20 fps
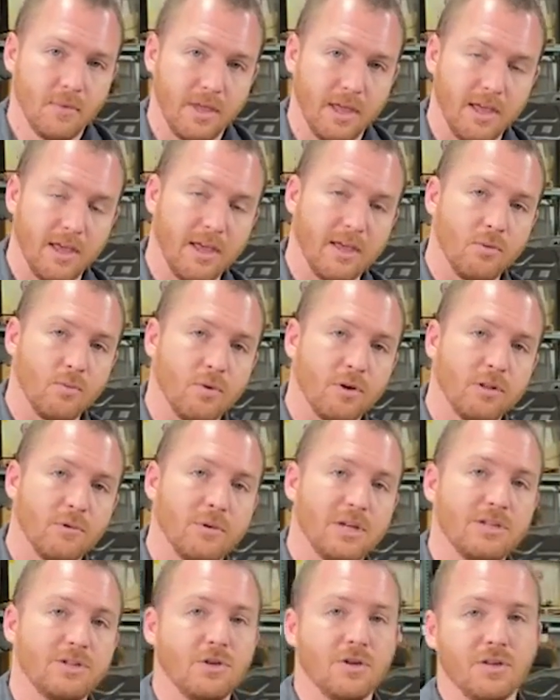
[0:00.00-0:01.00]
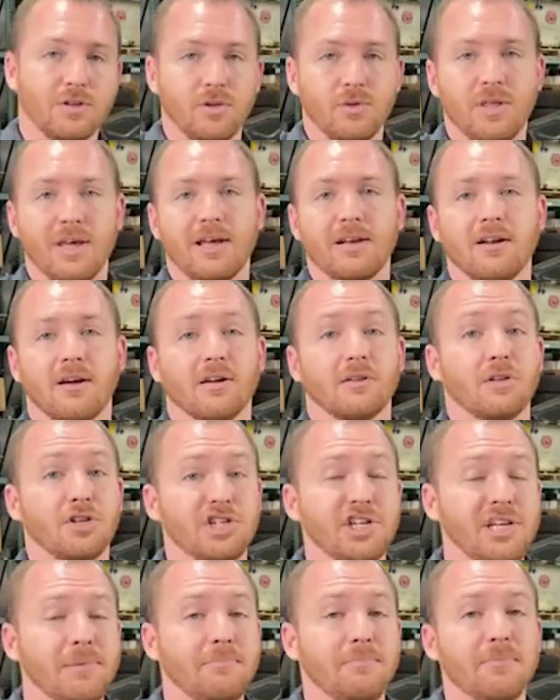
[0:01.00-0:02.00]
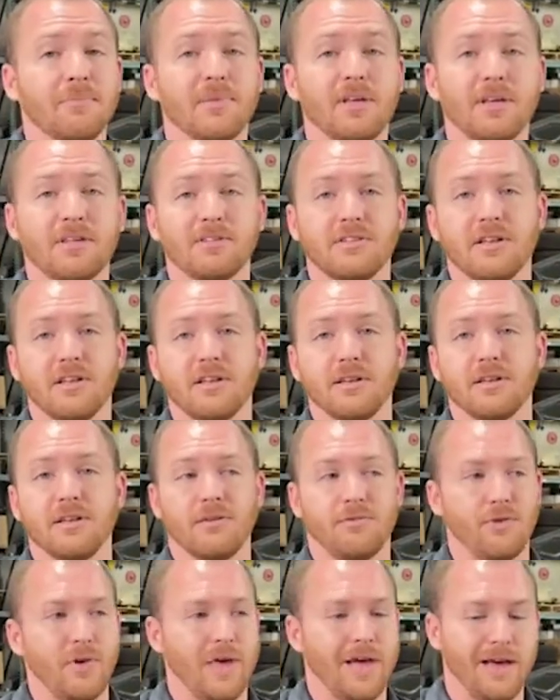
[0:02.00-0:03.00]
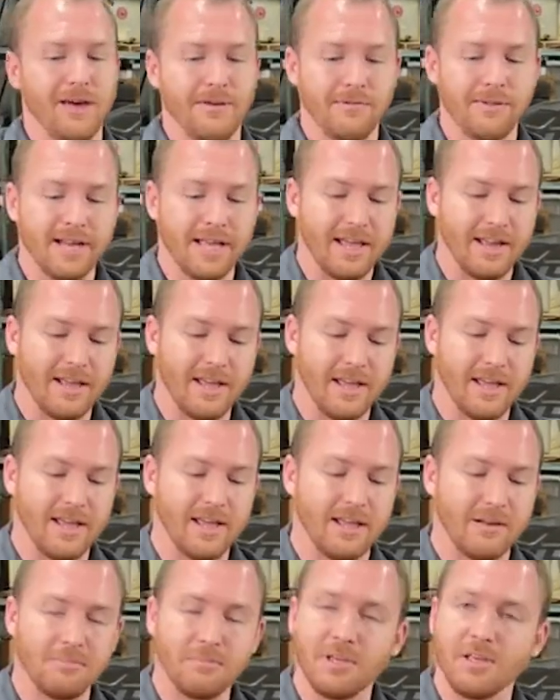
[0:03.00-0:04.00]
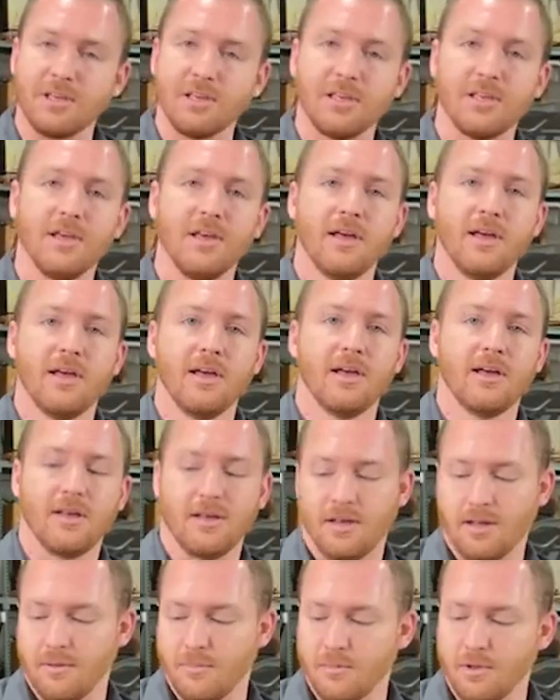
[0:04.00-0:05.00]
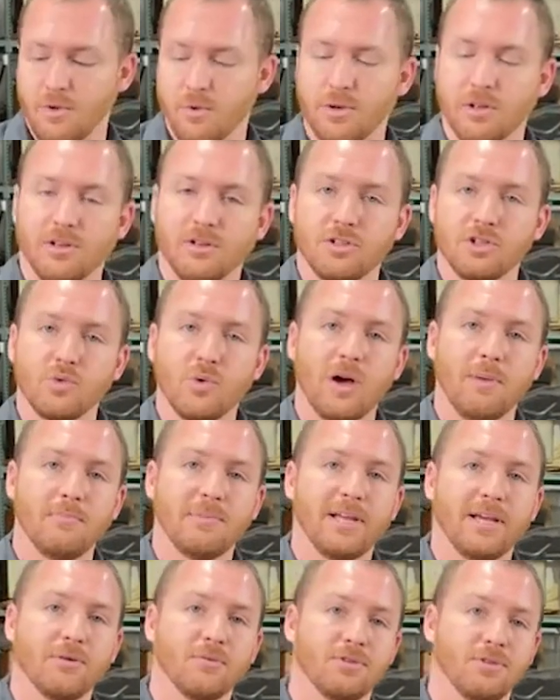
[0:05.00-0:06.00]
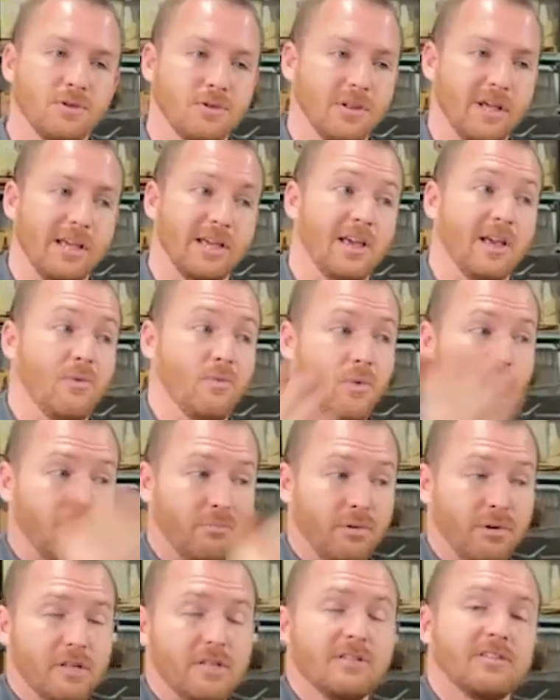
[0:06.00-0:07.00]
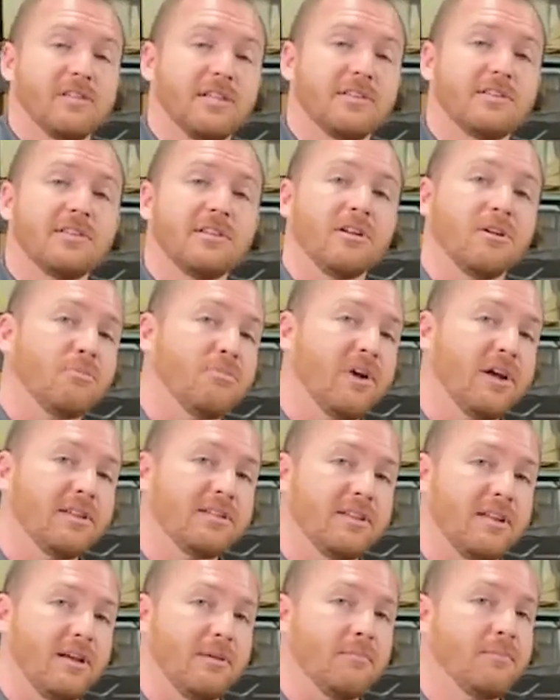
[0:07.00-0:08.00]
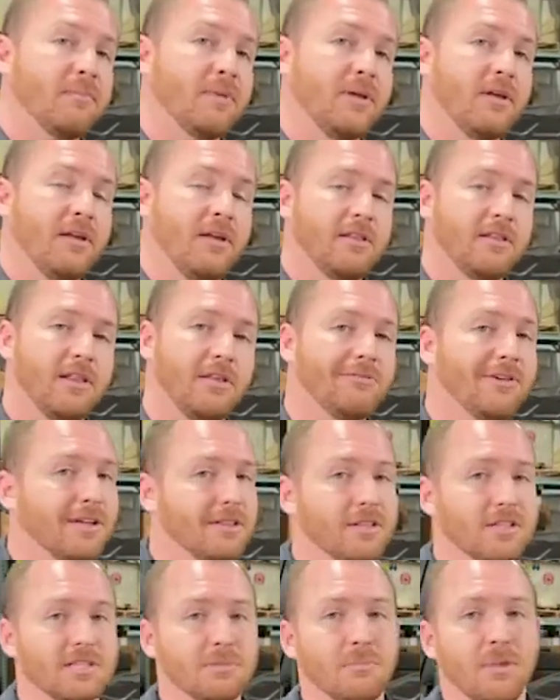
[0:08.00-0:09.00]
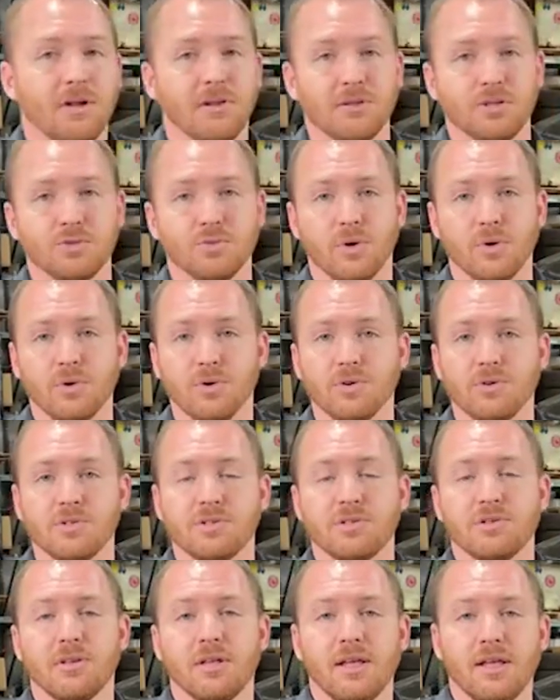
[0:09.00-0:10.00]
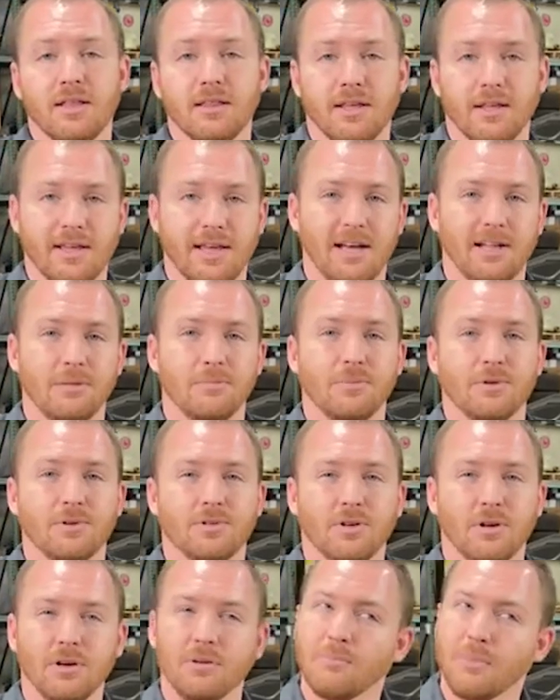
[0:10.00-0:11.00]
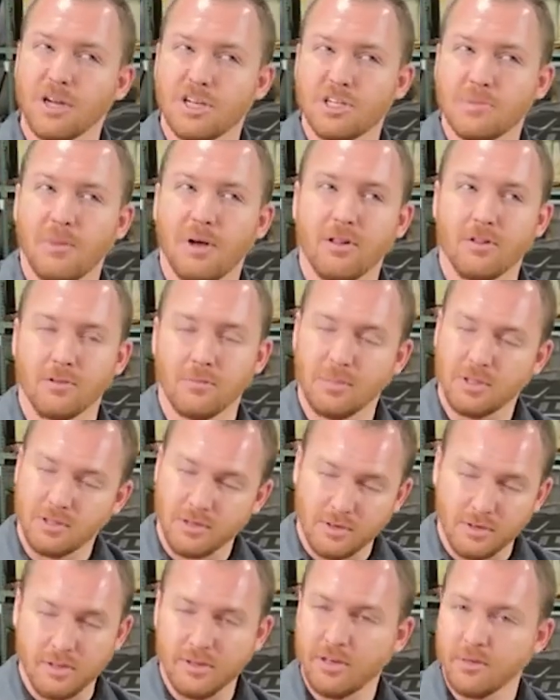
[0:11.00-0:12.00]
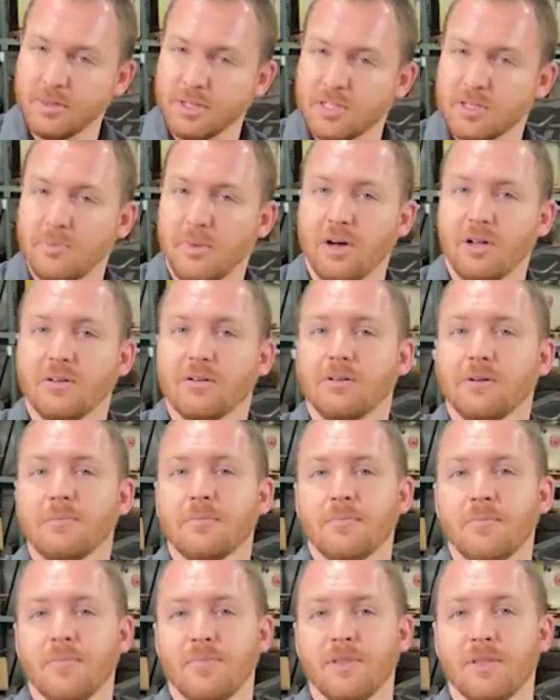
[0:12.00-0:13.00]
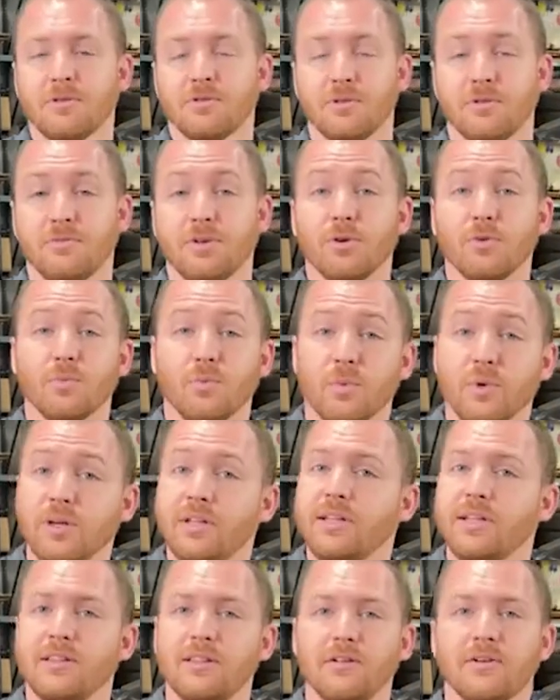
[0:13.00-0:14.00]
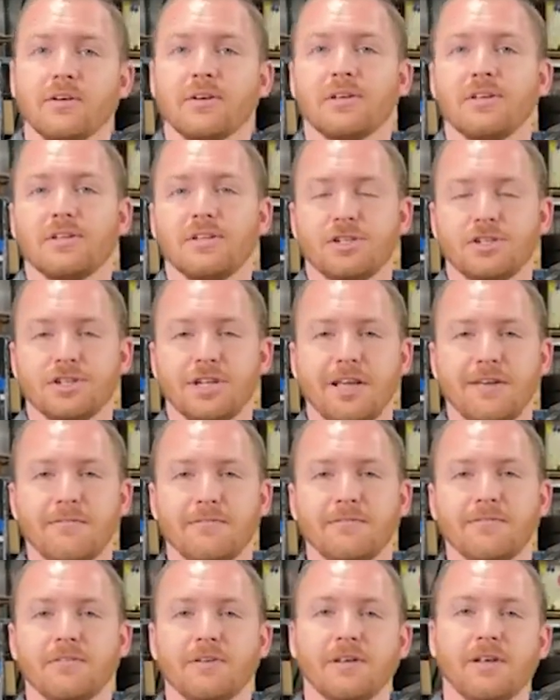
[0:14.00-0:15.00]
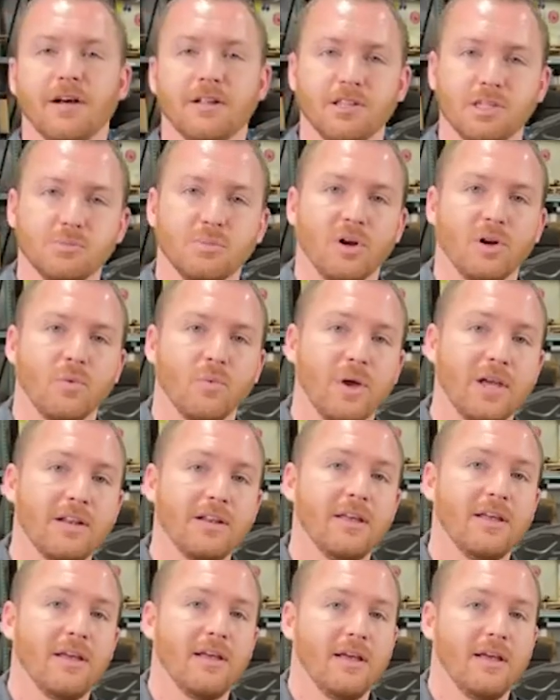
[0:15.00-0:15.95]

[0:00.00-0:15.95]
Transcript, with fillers: And one of the ways you can do that on the cheap is that if you have an NA, NB, you can swap down to like a 1.6 liter brake setup. They've got the smallest rotors. The calipers aren't much smaller, but they're a little bit smaller. So if you're really looking to shave unsprung weight,